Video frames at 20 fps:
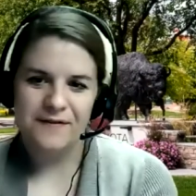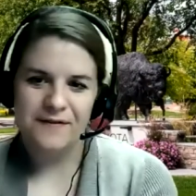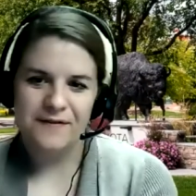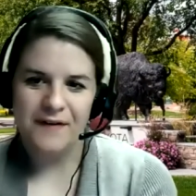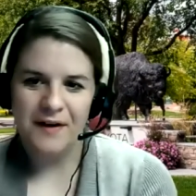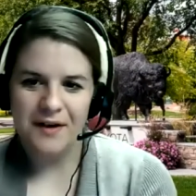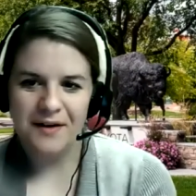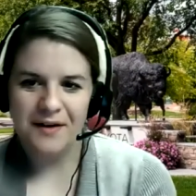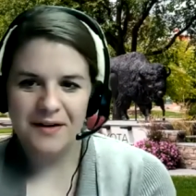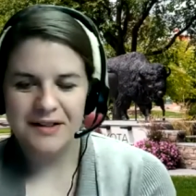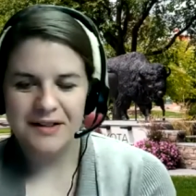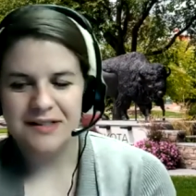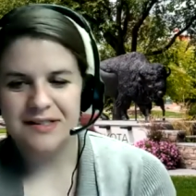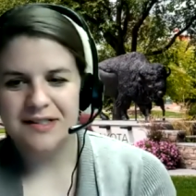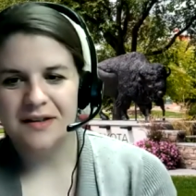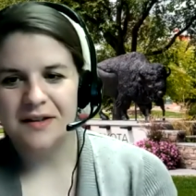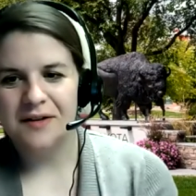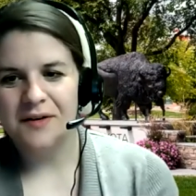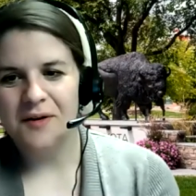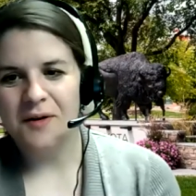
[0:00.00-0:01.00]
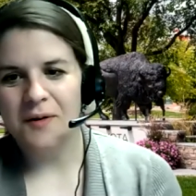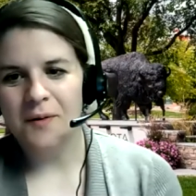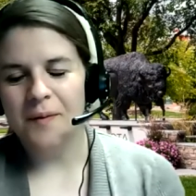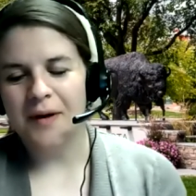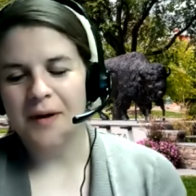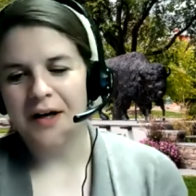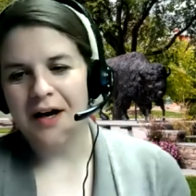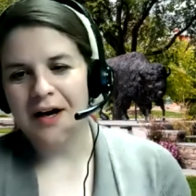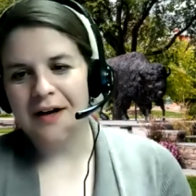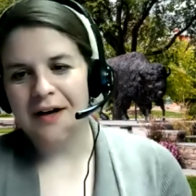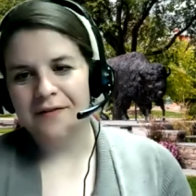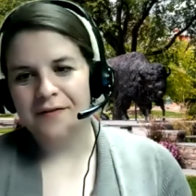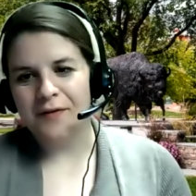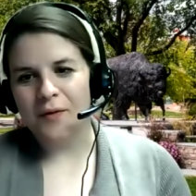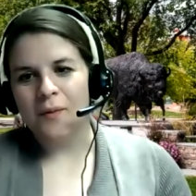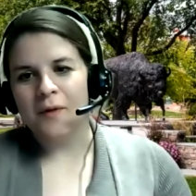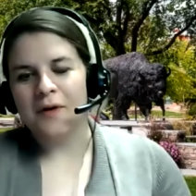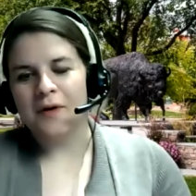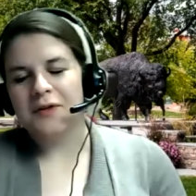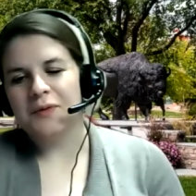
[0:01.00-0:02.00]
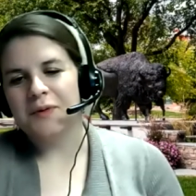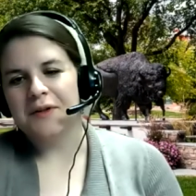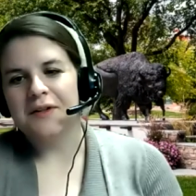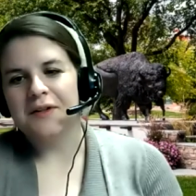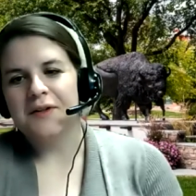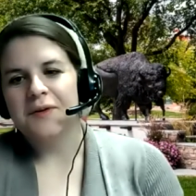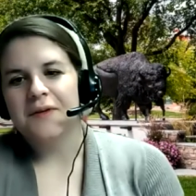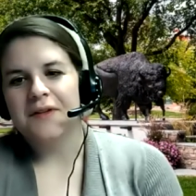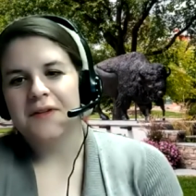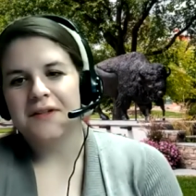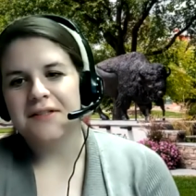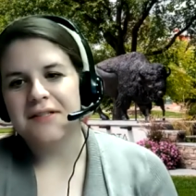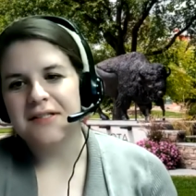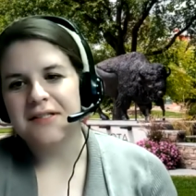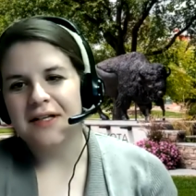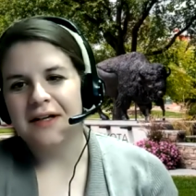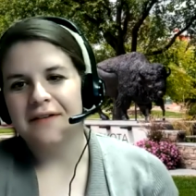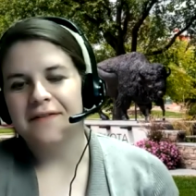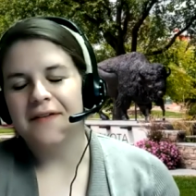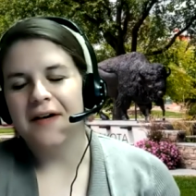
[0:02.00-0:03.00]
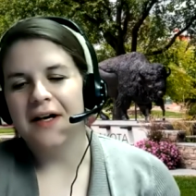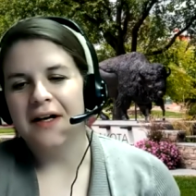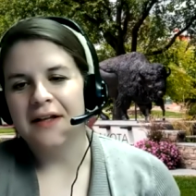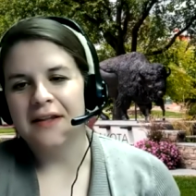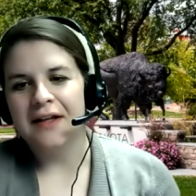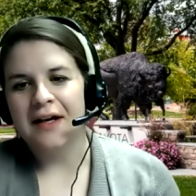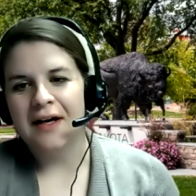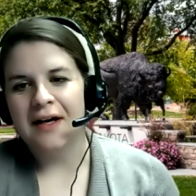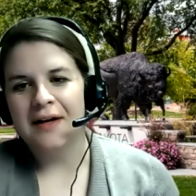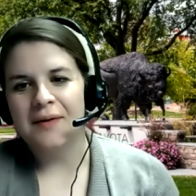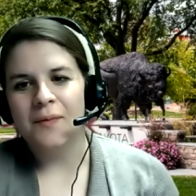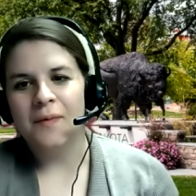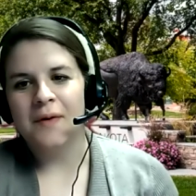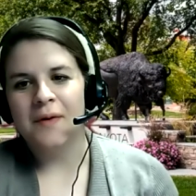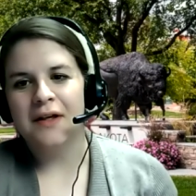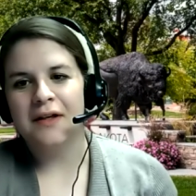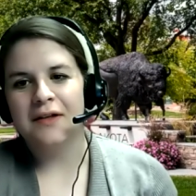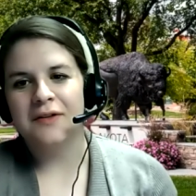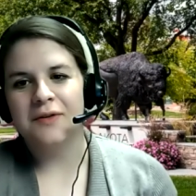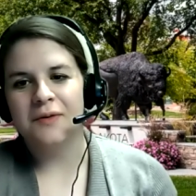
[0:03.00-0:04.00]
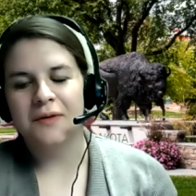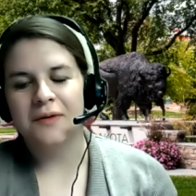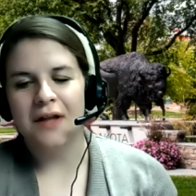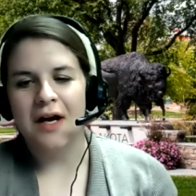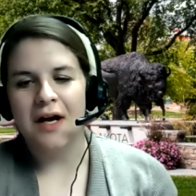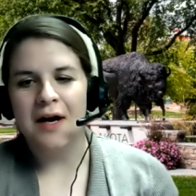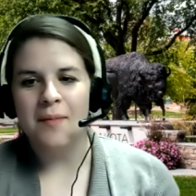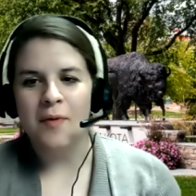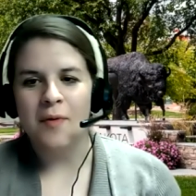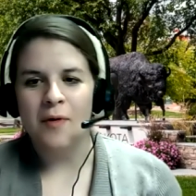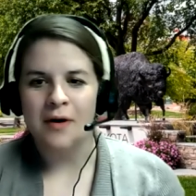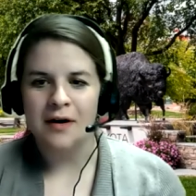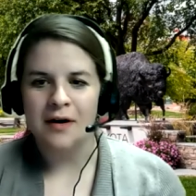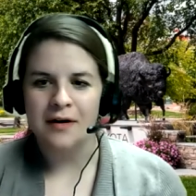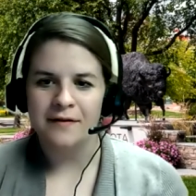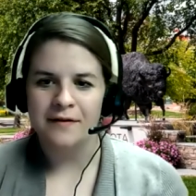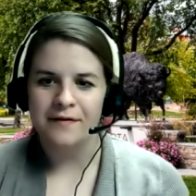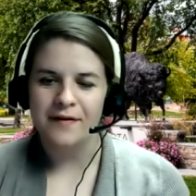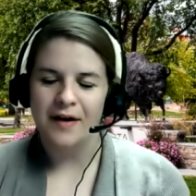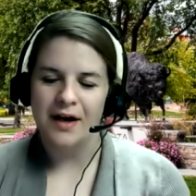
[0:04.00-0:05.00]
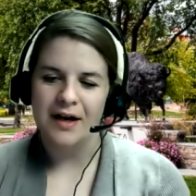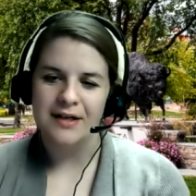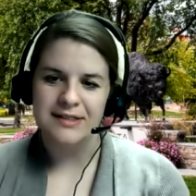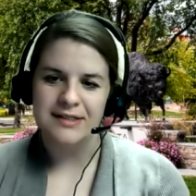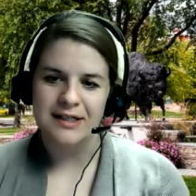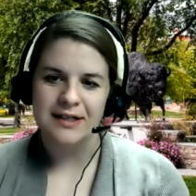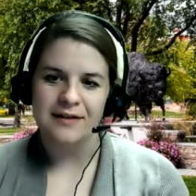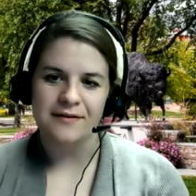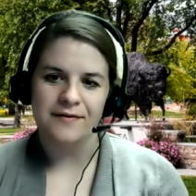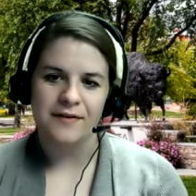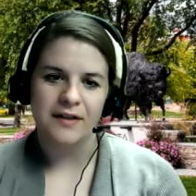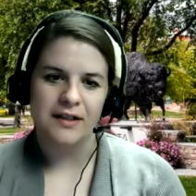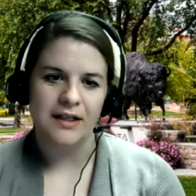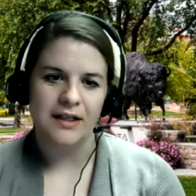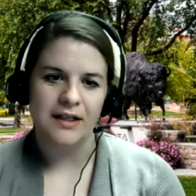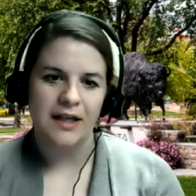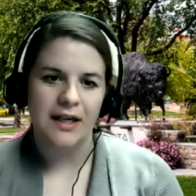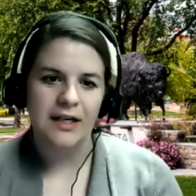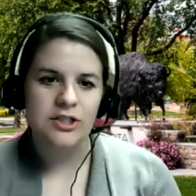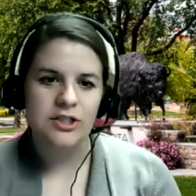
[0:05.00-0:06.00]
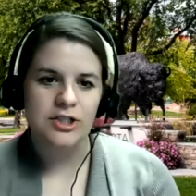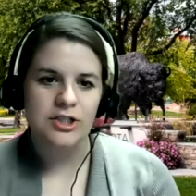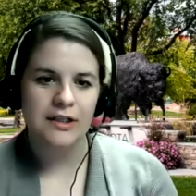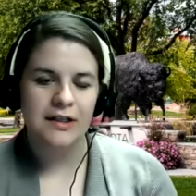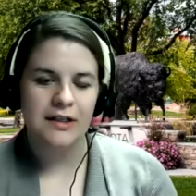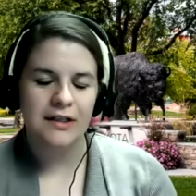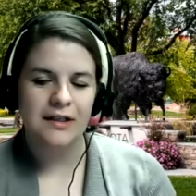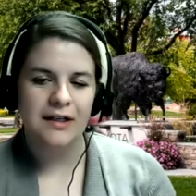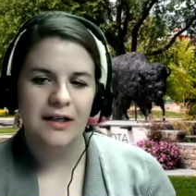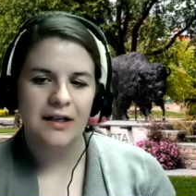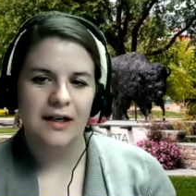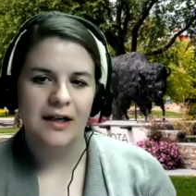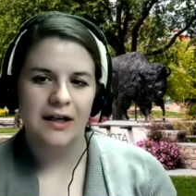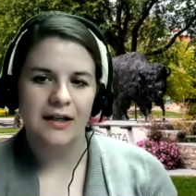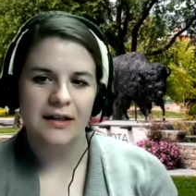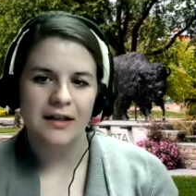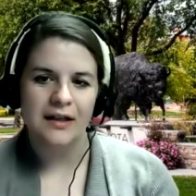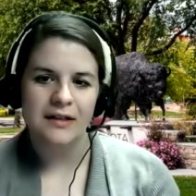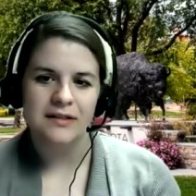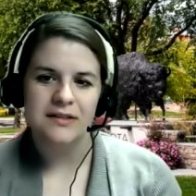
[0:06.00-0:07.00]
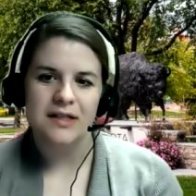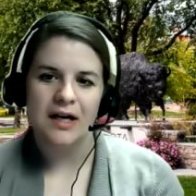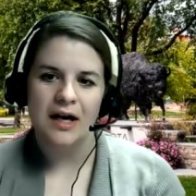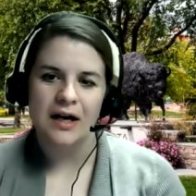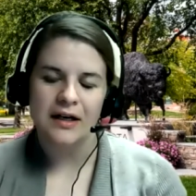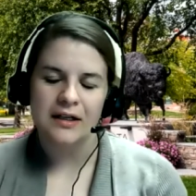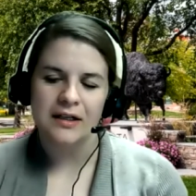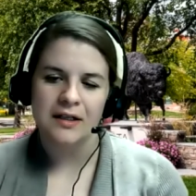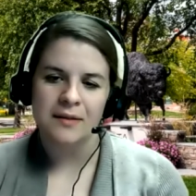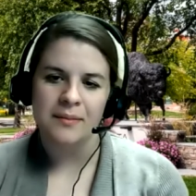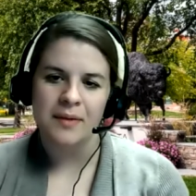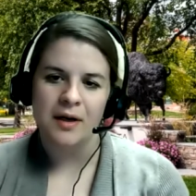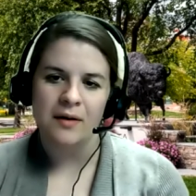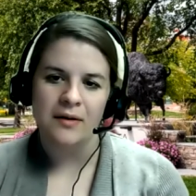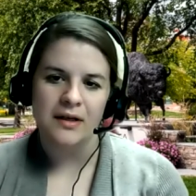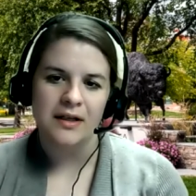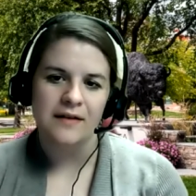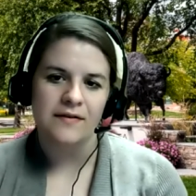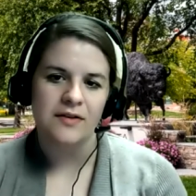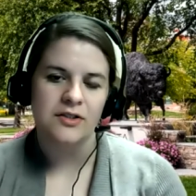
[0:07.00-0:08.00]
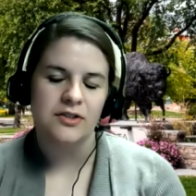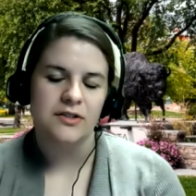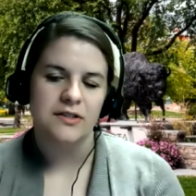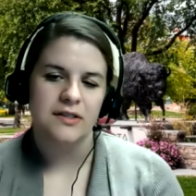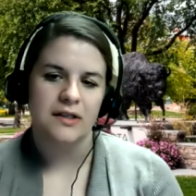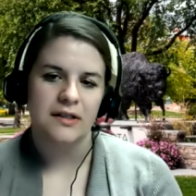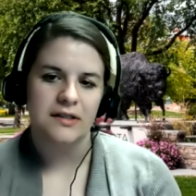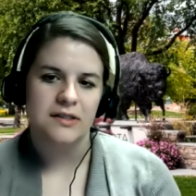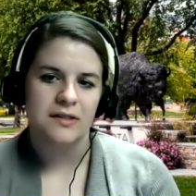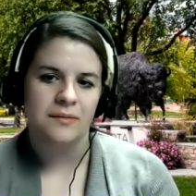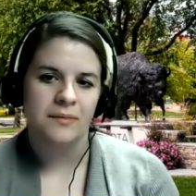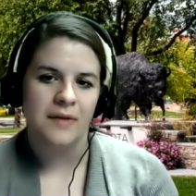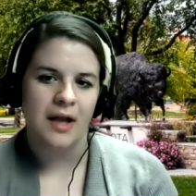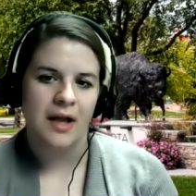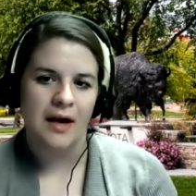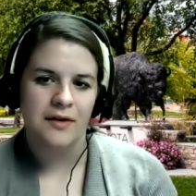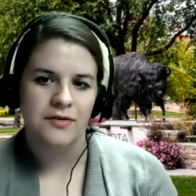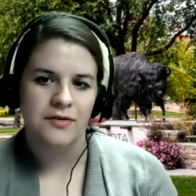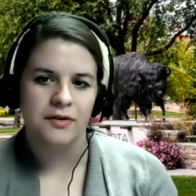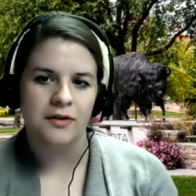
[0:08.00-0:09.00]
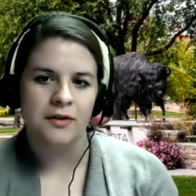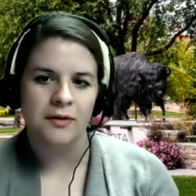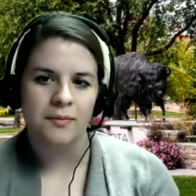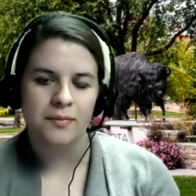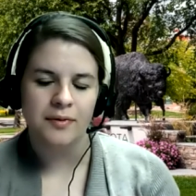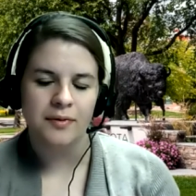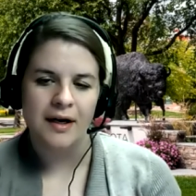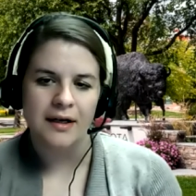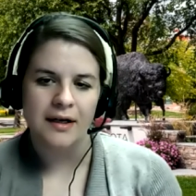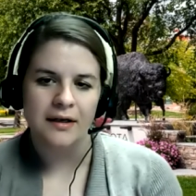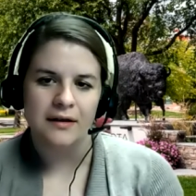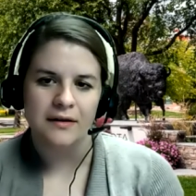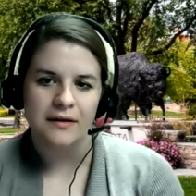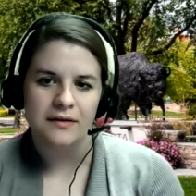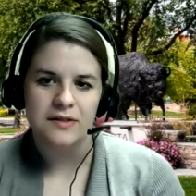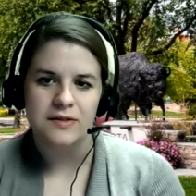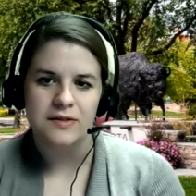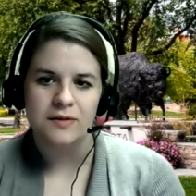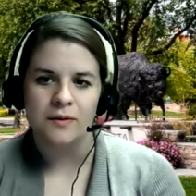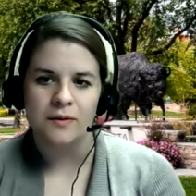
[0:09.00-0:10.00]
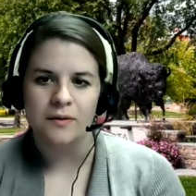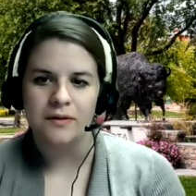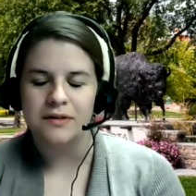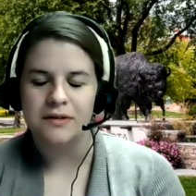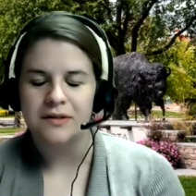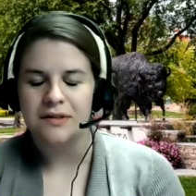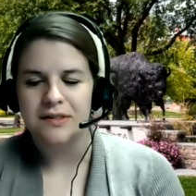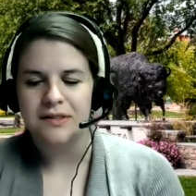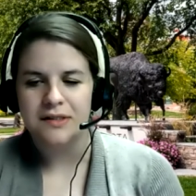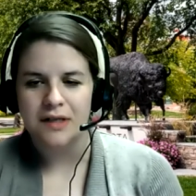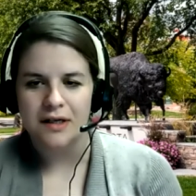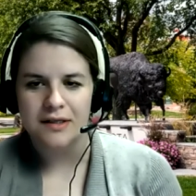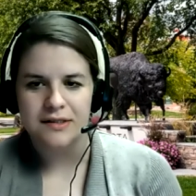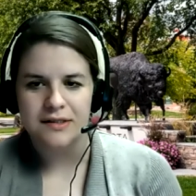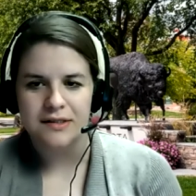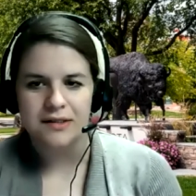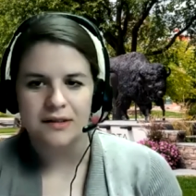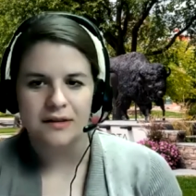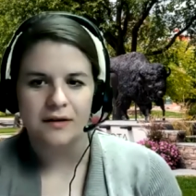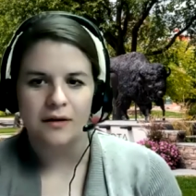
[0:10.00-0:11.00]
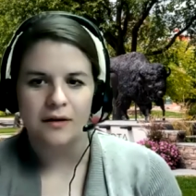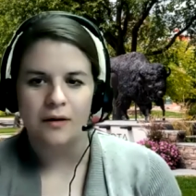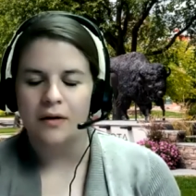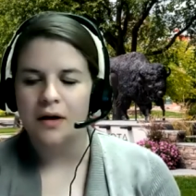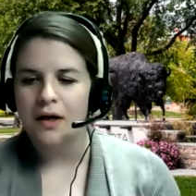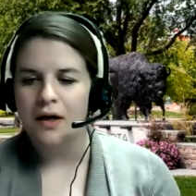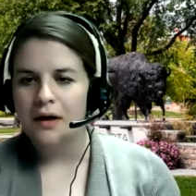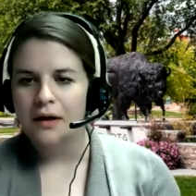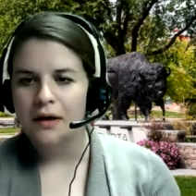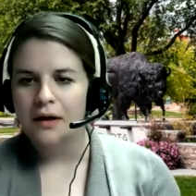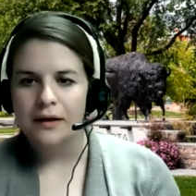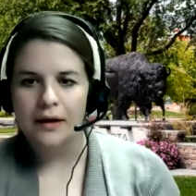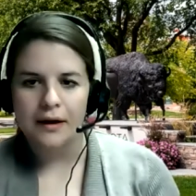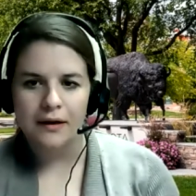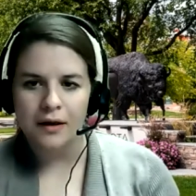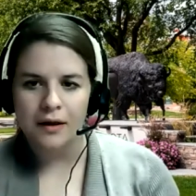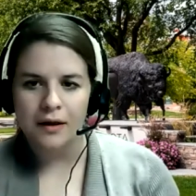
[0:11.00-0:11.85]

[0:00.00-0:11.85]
as you know when i've worked with youth and stuff on that we do a lot more of identification and then talking about even just like some natural predators so discussing you know not all